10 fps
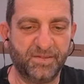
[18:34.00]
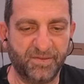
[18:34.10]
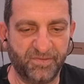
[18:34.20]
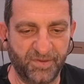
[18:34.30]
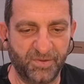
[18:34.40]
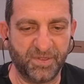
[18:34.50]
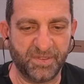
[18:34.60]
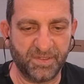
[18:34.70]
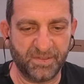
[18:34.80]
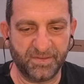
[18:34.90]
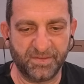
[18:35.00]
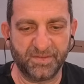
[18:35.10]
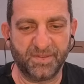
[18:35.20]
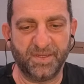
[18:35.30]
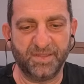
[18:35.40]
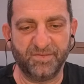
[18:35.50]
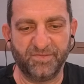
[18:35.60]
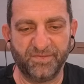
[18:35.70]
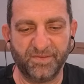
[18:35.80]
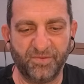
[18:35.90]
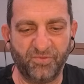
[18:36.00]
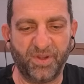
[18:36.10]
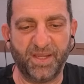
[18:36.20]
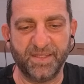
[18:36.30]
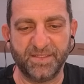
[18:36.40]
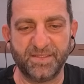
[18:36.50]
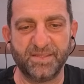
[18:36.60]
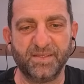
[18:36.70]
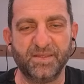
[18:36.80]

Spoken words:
the vocal kind of rides